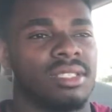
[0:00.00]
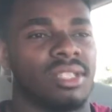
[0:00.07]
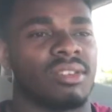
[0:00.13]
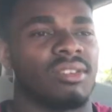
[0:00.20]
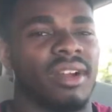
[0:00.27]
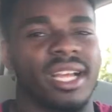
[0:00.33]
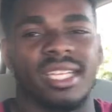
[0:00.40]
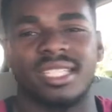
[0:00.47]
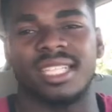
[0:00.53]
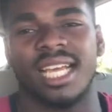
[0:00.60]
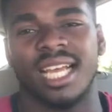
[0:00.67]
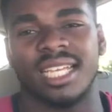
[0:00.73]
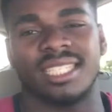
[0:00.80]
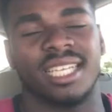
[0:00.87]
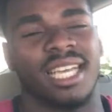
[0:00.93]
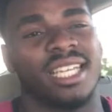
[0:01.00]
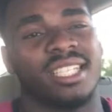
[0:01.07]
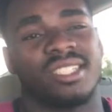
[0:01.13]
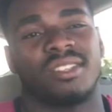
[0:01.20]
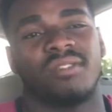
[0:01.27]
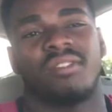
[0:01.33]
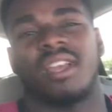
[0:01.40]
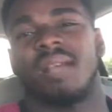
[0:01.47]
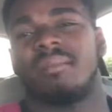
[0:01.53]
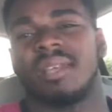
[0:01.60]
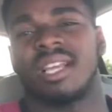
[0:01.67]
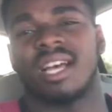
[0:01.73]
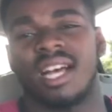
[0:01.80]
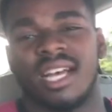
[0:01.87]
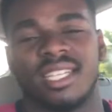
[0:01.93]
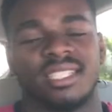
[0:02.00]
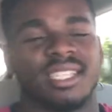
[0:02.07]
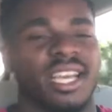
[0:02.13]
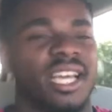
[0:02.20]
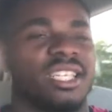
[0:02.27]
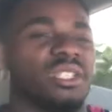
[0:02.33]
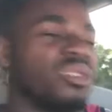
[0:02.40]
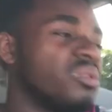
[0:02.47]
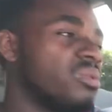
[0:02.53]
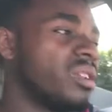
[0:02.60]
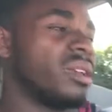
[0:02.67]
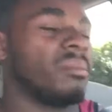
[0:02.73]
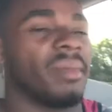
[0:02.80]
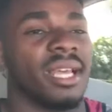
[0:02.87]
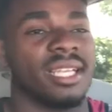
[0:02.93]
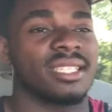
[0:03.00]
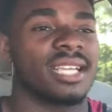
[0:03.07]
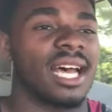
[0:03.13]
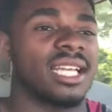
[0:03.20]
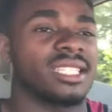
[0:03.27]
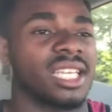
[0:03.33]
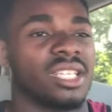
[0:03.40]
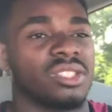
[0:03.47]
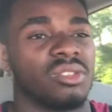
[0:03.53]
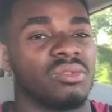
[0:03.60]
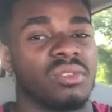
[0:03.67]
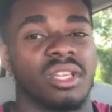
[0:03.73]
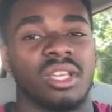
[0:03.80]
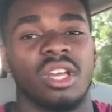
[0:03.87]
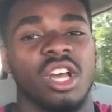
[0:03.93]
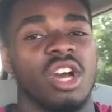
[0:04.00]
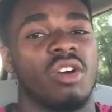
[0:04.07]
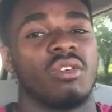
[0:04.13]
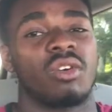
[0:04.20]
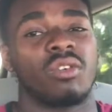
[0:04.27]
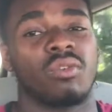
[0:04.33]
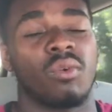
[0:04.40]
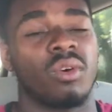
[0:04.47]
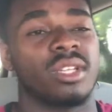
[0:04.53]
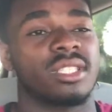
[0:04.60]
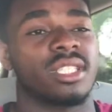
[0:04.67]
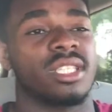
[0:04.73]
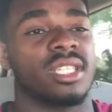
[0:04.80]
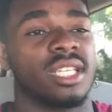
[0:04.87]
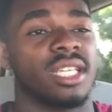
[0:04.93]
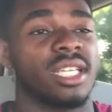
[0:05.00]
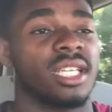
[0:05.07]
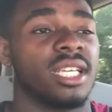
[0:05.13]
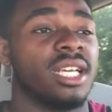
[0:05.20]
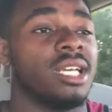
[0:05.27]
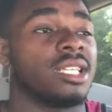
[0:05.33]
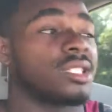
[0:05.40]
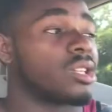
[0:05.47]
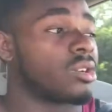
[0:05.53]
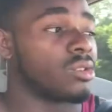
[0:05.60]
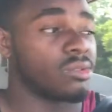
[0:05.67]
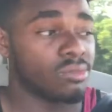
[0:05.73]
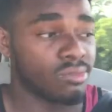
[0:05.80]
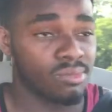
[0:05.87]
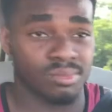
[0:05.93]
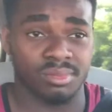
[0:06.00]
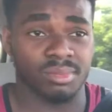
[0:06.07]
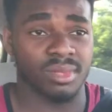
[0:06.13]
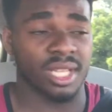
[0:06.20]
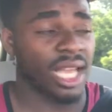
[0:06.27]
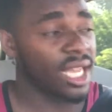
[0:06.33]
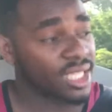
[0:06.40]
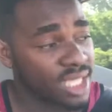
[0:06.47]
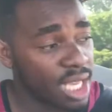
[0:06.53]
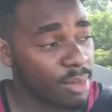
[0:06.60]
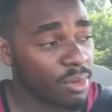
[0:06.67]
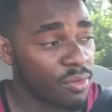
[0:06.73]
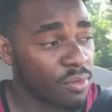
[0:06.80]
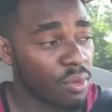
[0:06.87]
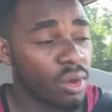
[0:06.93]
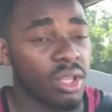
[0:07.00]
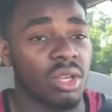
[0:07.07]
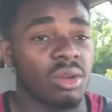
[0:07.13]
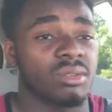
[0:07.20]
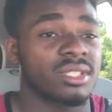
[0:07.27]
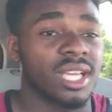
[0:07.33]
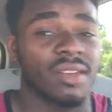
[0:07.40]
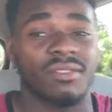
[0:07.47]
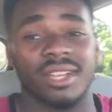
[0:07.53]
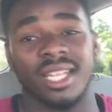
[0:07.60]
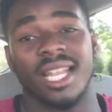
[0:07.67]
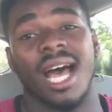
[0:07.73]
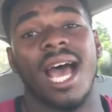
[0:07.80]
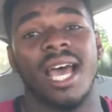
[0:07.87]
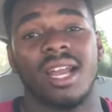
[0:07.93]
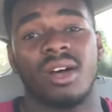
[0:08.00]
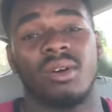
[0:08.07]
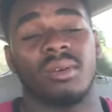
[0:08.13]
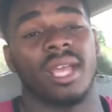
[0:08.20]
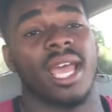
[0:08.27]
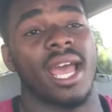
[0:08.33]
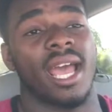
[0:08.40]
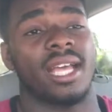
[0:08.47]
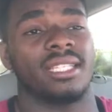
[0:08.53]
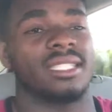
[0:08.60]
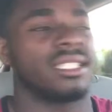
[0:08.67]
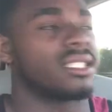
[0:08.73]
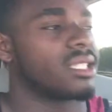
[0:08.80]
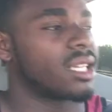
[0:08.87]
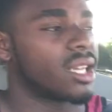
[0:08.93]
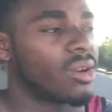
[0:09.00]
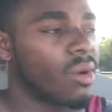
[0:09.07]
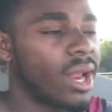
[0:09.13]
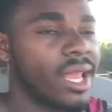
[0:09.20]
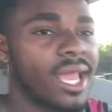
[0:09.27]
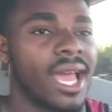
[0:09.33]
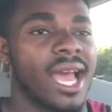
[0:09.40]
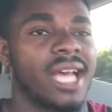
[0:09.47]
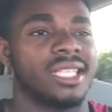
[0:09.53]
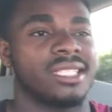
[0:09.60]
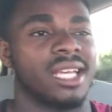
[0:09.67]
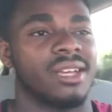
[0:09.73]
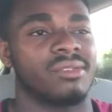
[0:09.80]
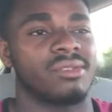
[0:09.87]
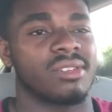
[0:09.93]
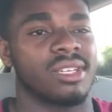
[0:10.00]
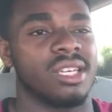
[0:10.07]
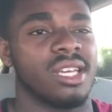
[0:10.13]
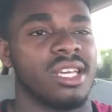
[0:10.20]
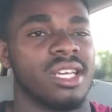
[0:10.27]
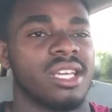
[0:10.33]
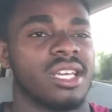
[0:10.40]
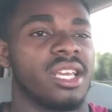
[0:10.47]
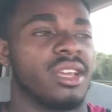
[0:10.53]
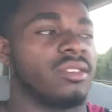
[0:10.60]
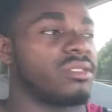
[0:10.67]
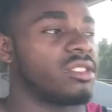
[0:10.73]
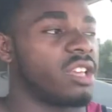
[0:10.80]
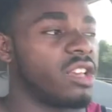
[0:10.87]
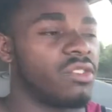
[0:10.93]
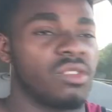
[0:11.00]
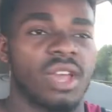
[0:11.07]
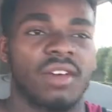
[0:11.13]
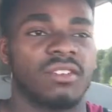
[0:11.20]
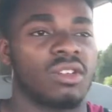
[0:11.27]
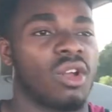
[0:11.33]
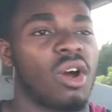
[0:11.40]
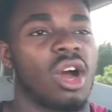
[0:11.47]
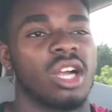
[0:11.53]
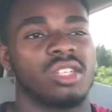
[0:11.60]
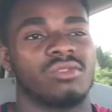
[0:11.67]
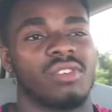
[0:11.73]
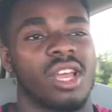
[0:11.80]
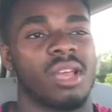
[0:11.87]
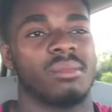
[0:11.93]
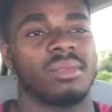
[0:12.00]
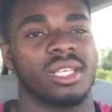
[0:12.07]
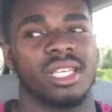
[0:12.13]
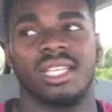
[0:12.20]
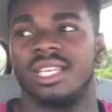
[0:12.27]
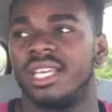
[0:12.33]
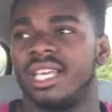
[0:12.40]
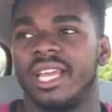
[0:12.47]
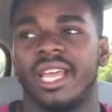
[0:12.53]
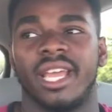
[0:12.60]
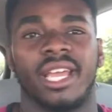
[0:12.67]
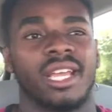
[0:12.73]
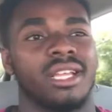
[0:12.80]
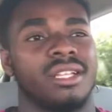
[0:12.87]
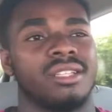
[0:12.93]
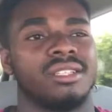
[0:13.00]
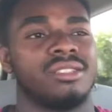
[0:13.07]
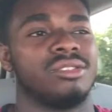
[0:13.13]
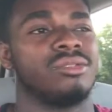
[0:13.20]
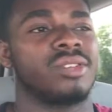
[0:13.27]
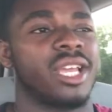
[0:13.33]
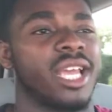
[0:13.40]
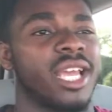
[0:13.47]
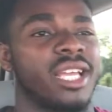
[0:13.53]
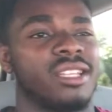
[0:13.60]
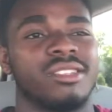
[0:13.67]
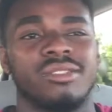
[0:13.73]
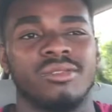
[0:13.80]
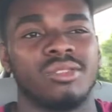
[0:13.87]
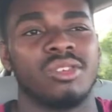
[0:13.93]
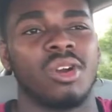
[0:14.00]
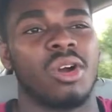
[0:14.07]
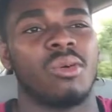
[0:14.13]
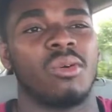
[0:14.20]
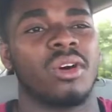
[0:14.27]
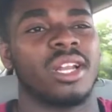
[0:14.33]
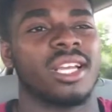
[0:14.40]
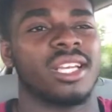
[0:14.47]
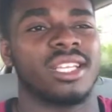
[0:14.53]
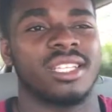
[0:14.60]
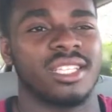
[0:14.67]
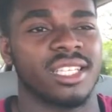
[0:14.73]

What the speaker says: race. Like I said, it's a family car. It's an SUV, mid-size SUV with a 4-cylinder in it. So, like I said before, you're gonna save a lot on gas. This is a great gas saver. If you have a large family and you don't want to